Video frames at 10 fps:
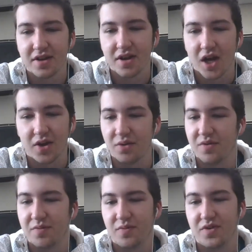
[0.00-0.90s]
I
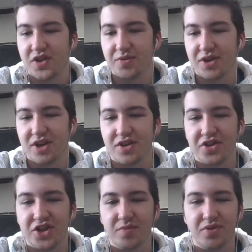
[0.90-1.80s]
mean, we've still been getting in the
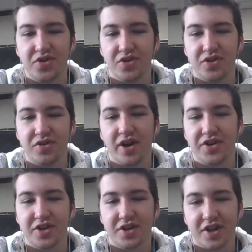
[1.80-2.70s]
gym,
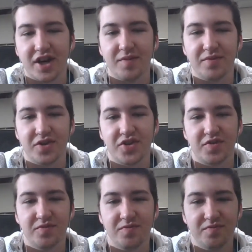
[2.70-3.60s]
utilizing our time just
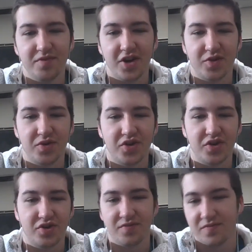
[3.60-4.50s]
to make sure we
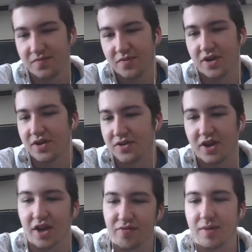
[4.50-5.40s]
still are
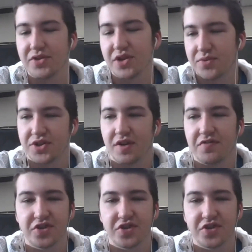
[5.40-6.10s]
getting reps up and stuff. So